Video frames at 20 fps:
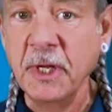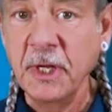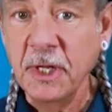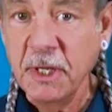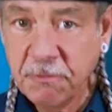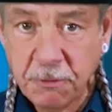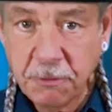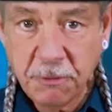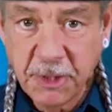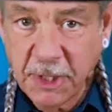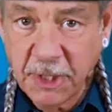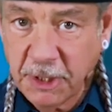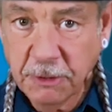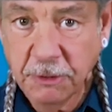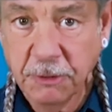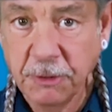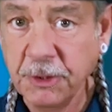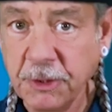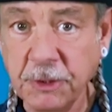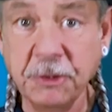If you take a
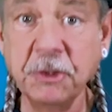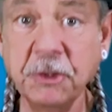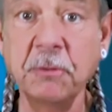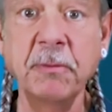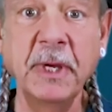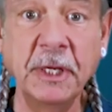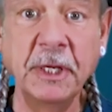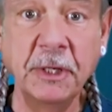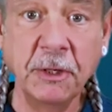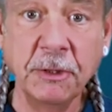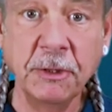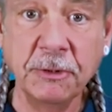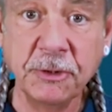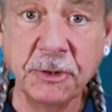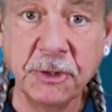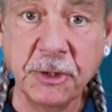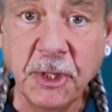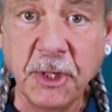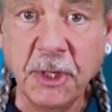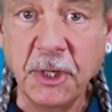look at
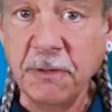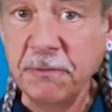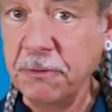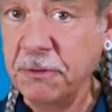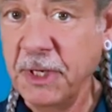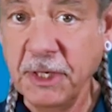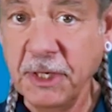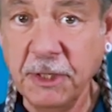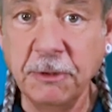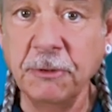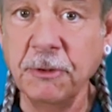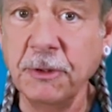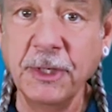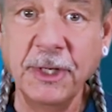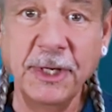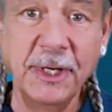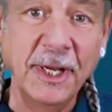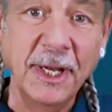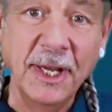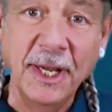tomatoes, if you take a look
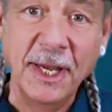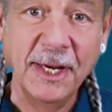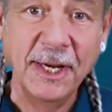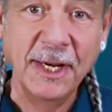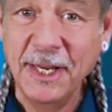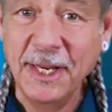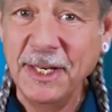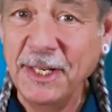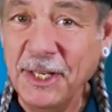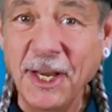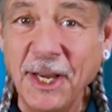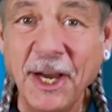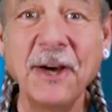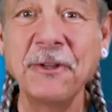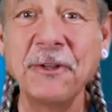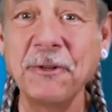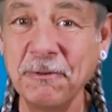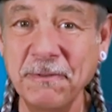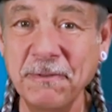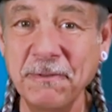at any
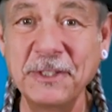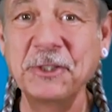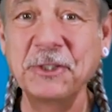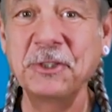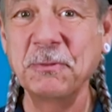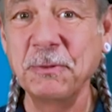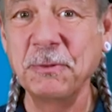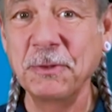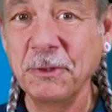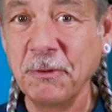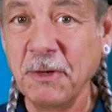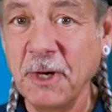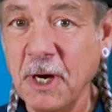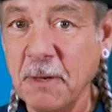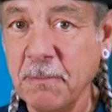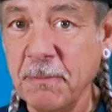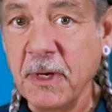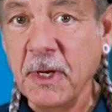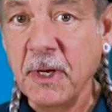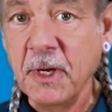other vegetable
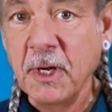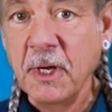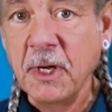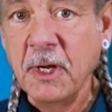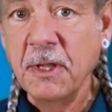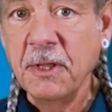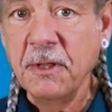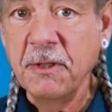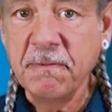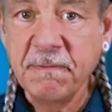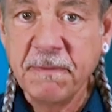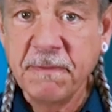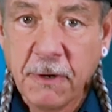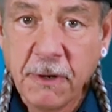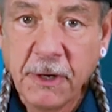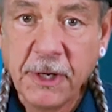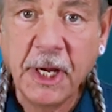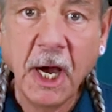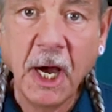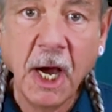crop, the
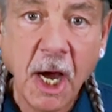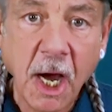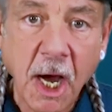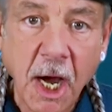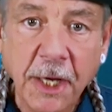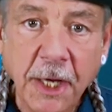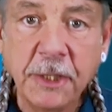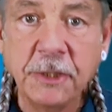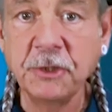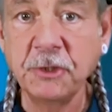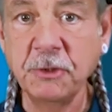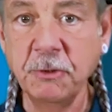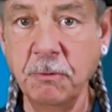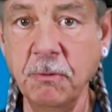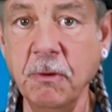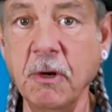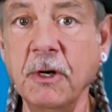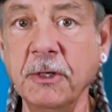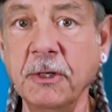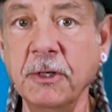very highest
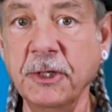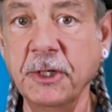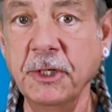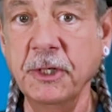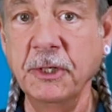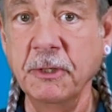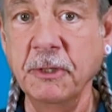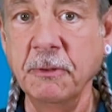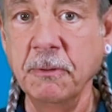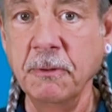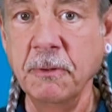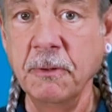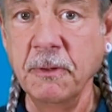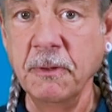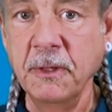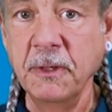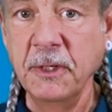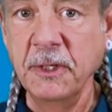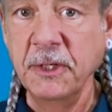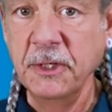quality
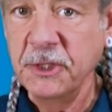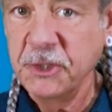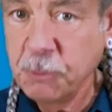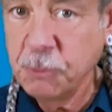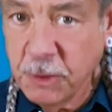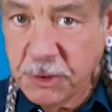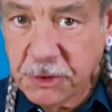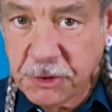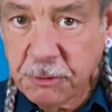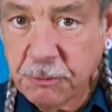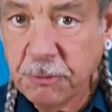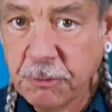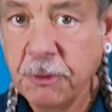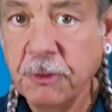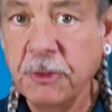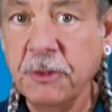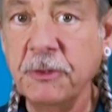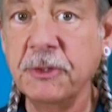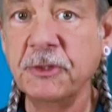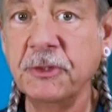is what's
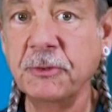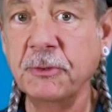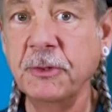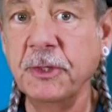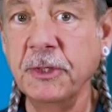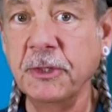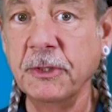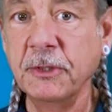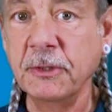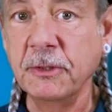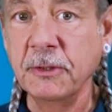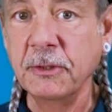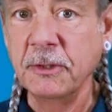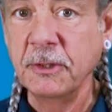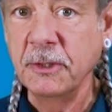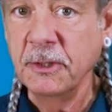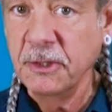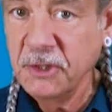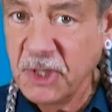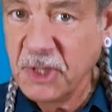grown in the soil
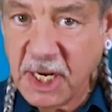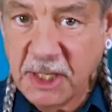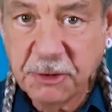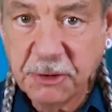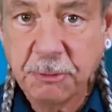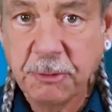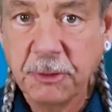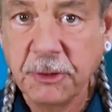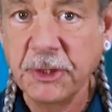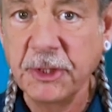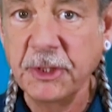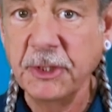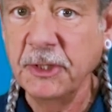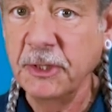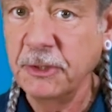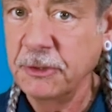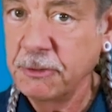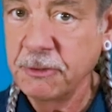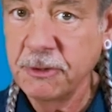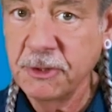naturally
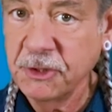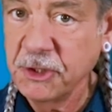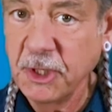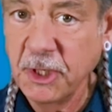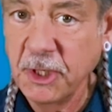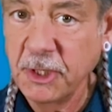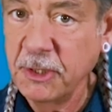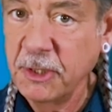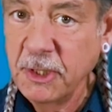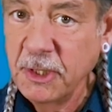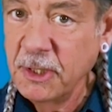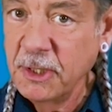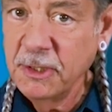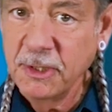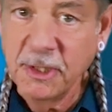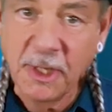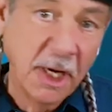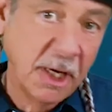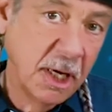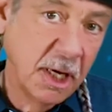under the sun,
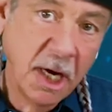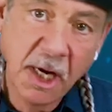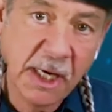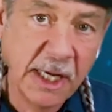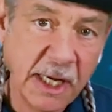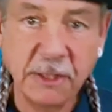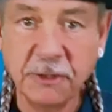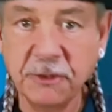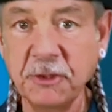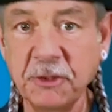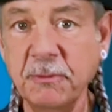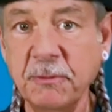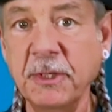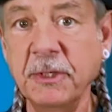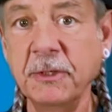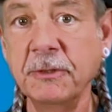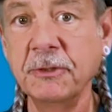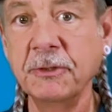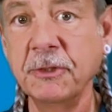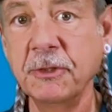not hothouse
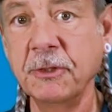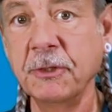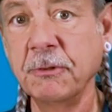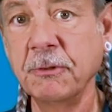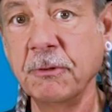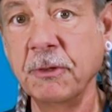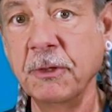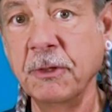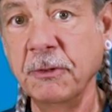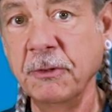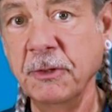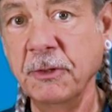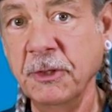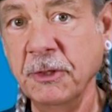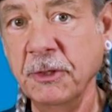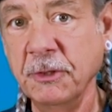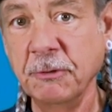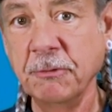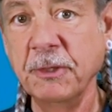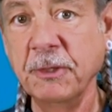tomatoes that are grown
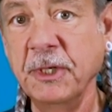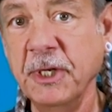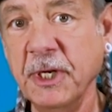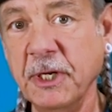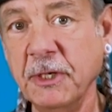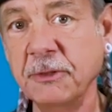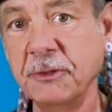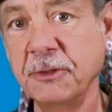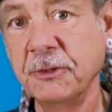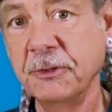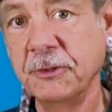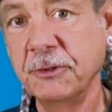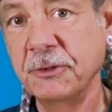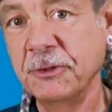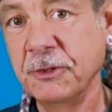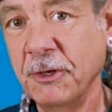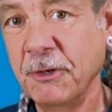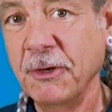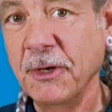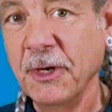in greenhouses. And
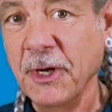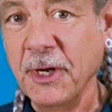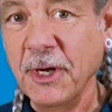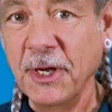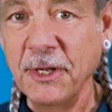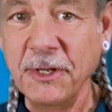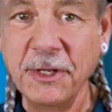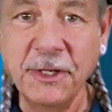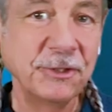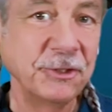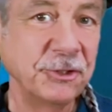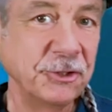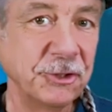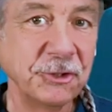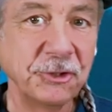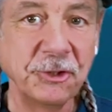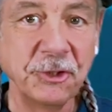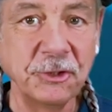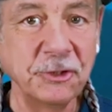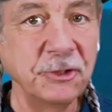so I think it's
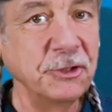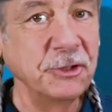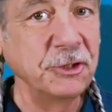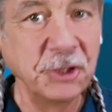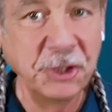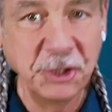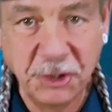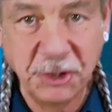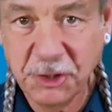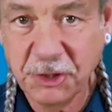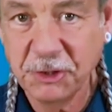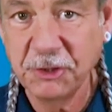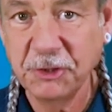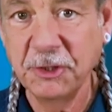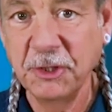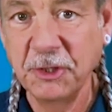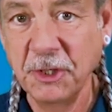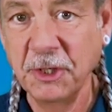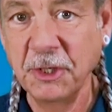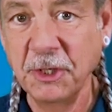just a genius
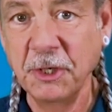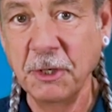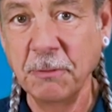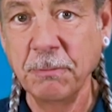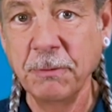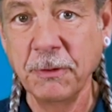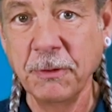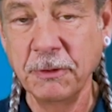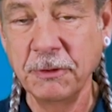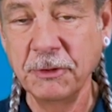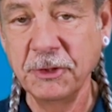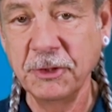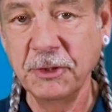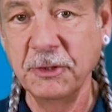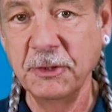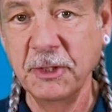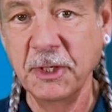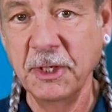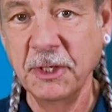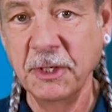approach
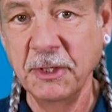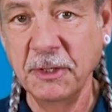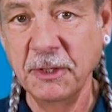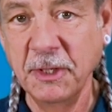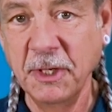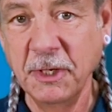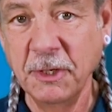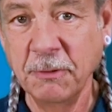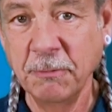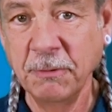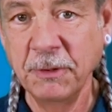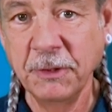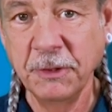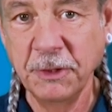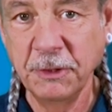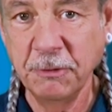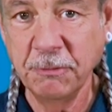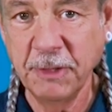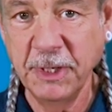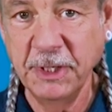and a really
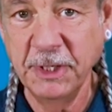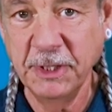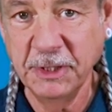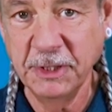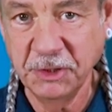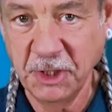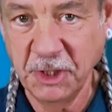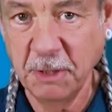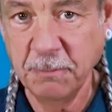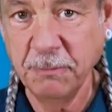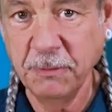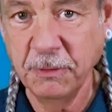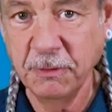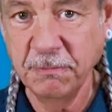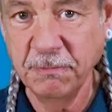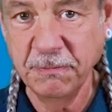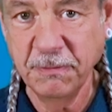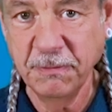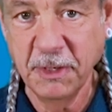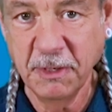great example
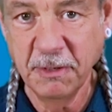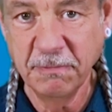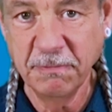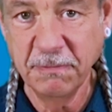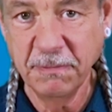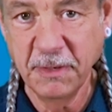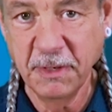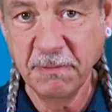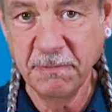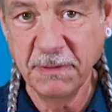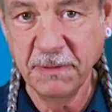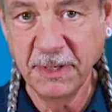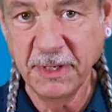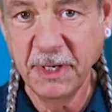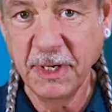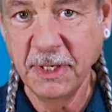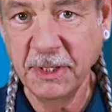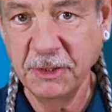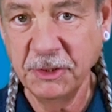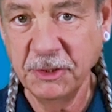of the
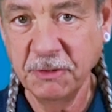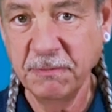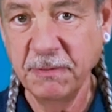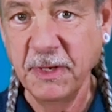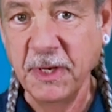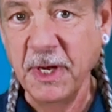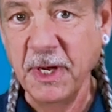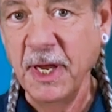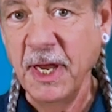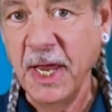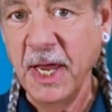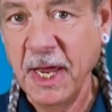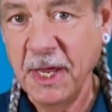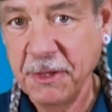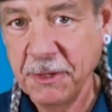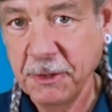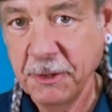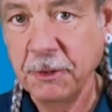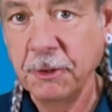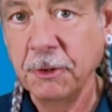kinds of
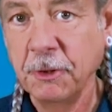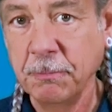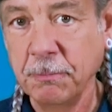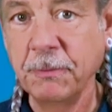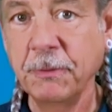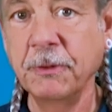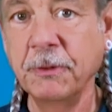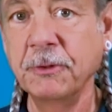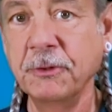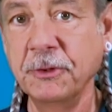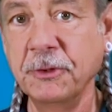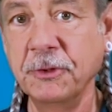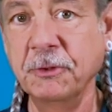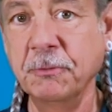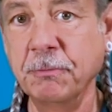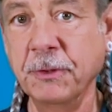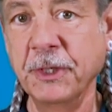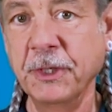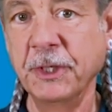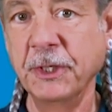ethical approach you
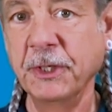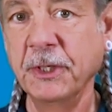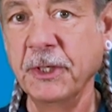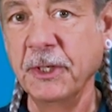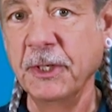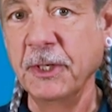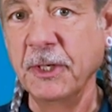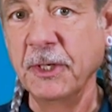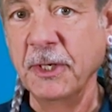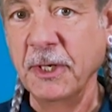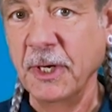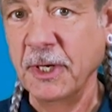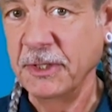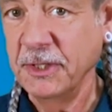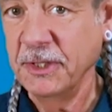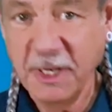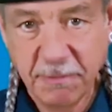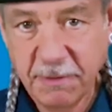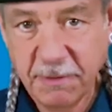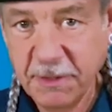bring to
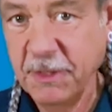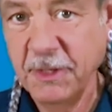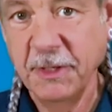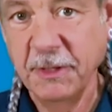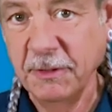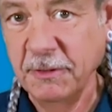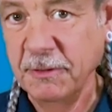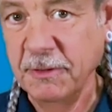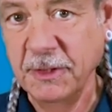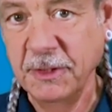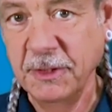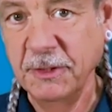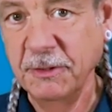everything that